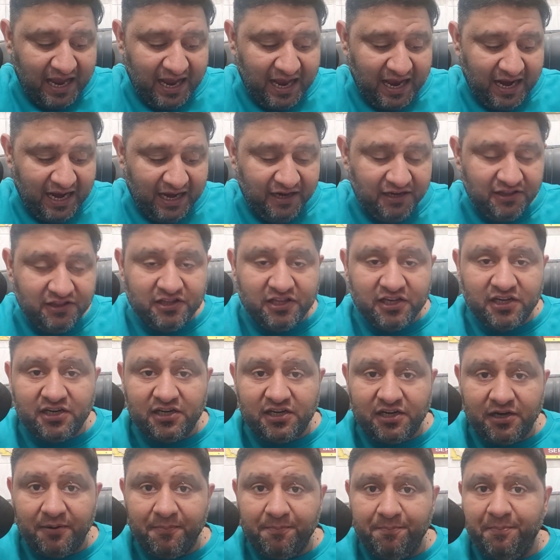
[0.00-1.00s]
And
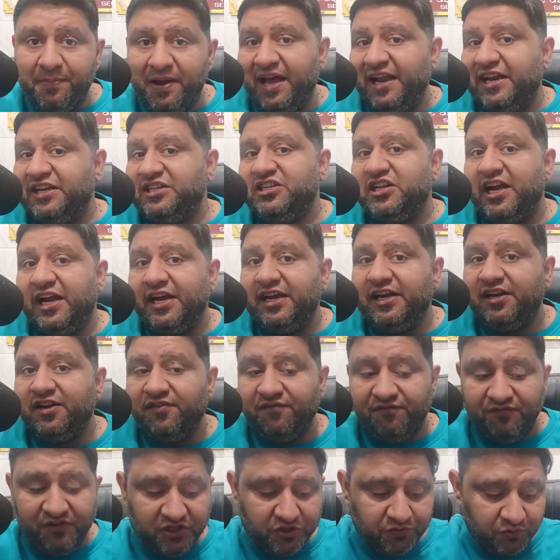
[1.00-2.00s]
the marriage line,
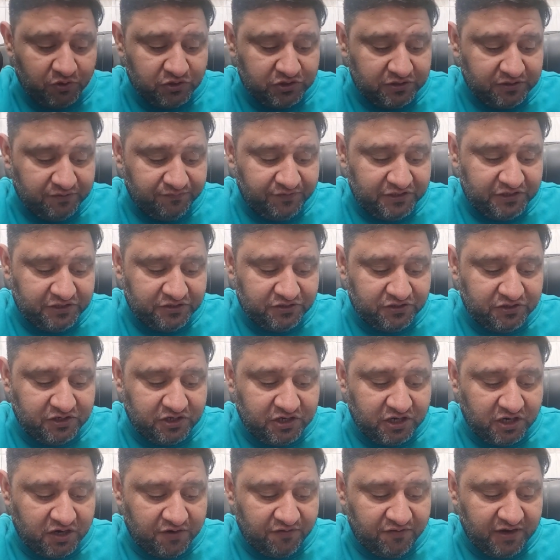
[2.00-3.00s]
which was which is
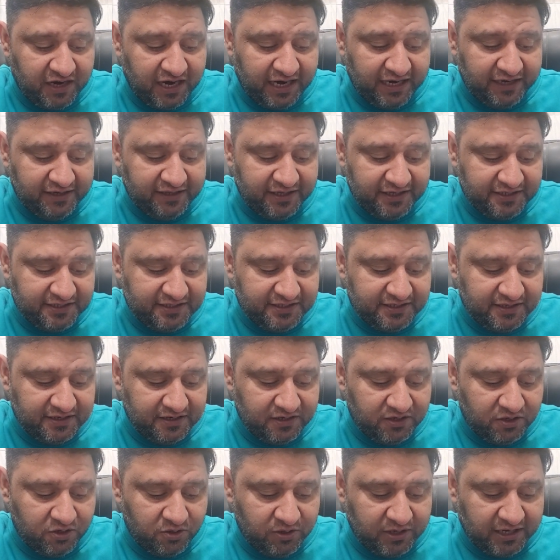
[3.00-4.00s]
curved like this.
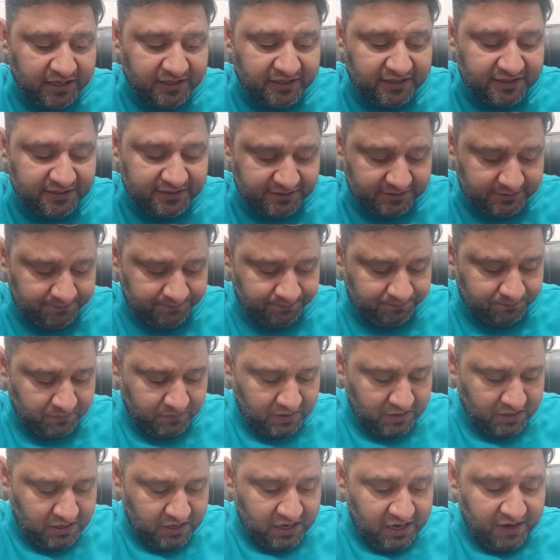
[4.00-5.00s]
Look at this.
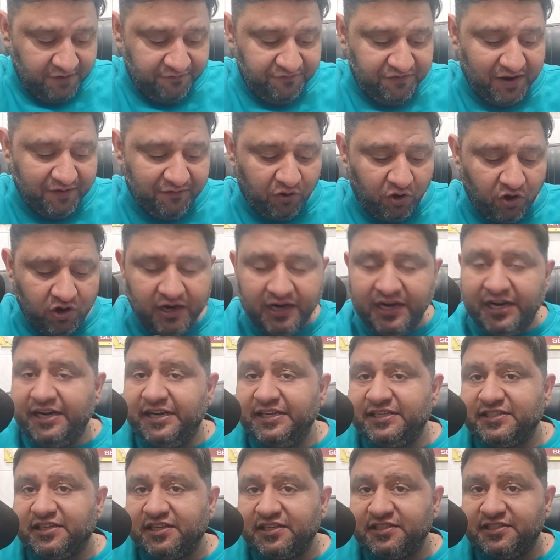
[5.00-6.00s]
We have already
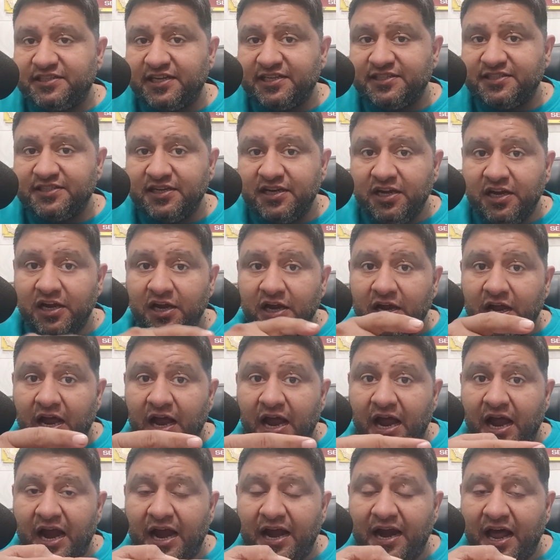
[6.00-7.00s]
discussed this.
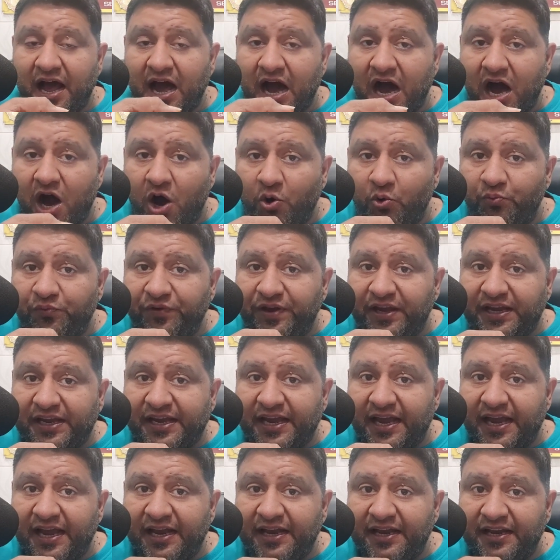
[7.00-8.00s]
And how we
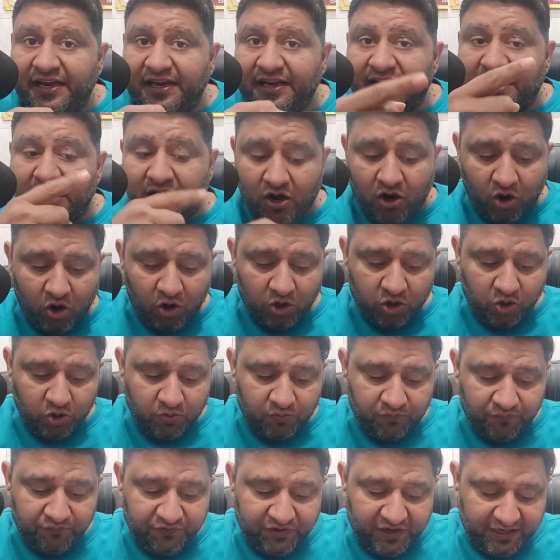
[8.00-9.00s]
can
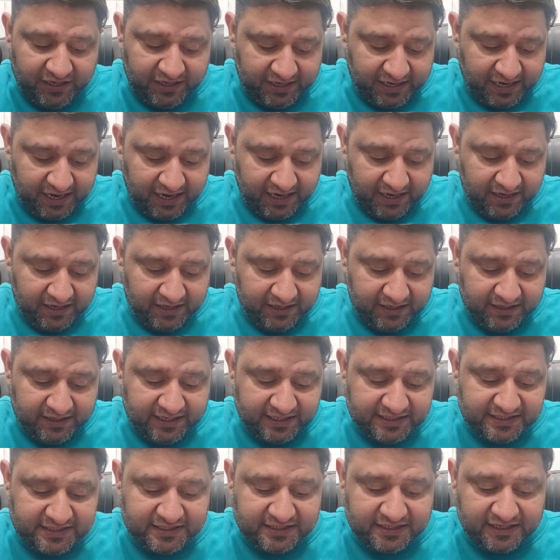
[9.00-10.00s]
auto we can
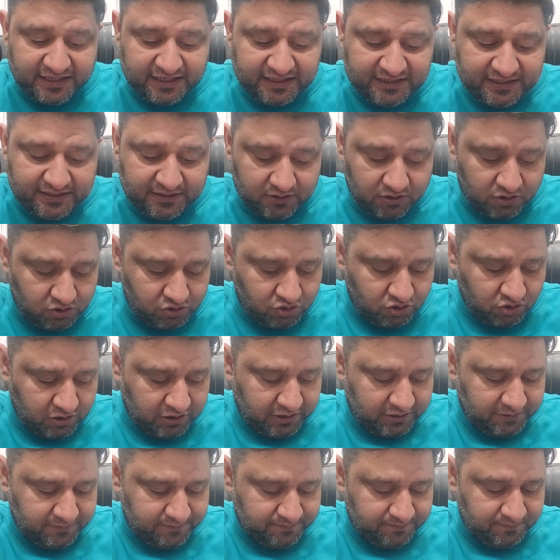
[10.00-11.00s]
discuss
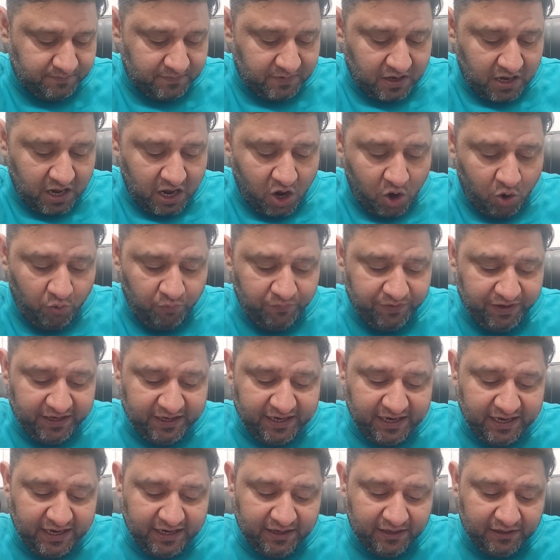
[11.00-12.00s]
sorry, how we
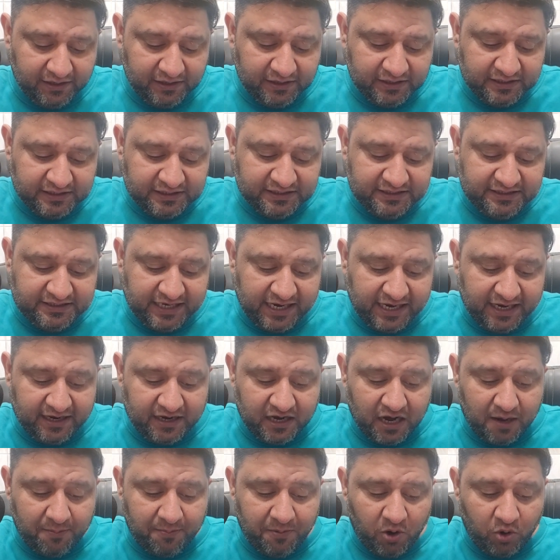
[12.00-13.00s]
can check
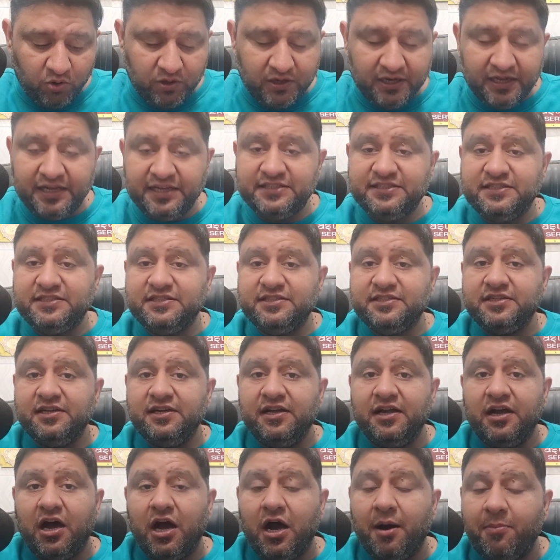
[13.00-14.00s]
about his
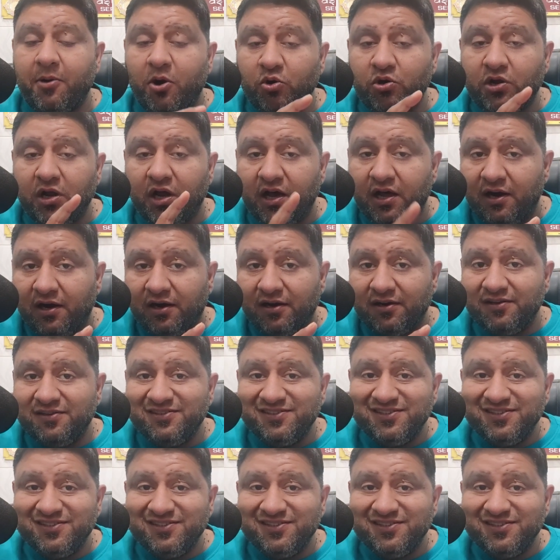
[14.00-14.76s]
about her